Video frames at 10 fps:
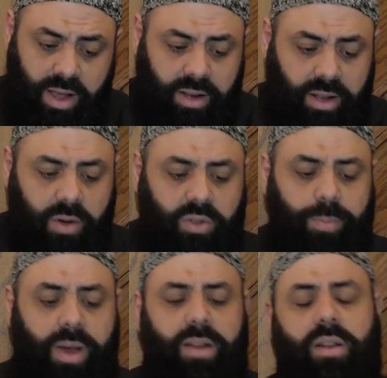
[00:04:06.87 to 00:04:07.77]
Allah
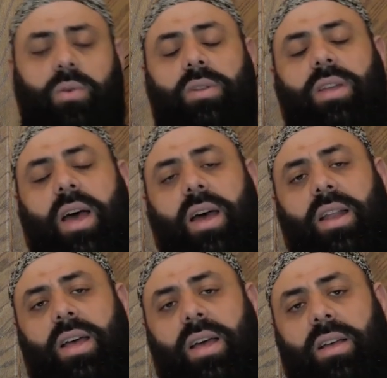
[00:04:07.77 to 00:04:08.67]
subhanahu wa
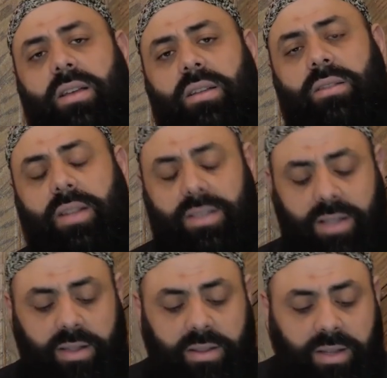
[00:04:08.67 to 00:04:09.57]
ta'ala does
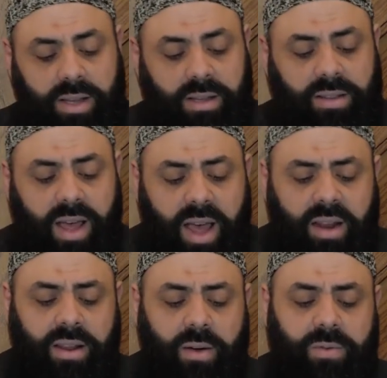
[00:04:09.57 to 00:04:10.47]
not need
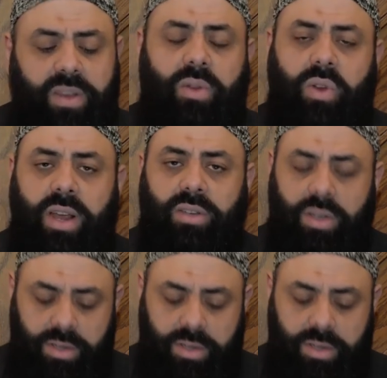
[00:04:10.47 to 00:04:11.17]
any of the creation.